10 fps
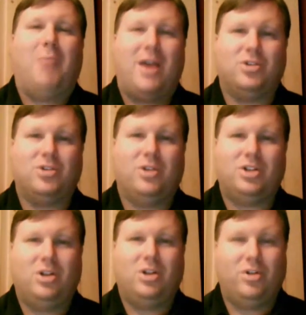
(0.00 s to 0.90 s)
master
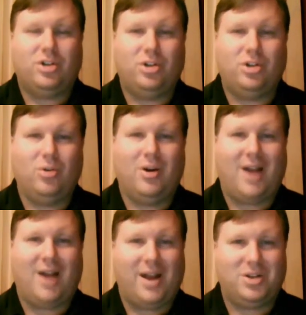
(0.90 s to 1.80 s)
distiller's
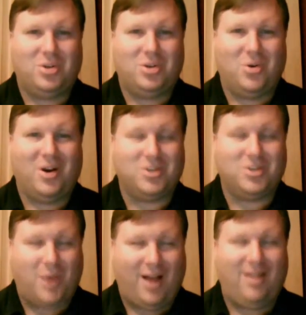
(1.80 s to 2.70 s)
tour, guided tour
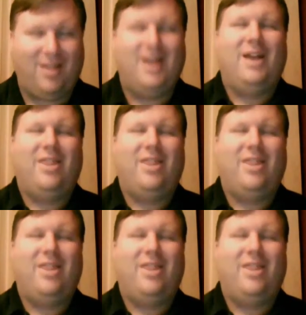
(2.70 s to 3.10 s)
as well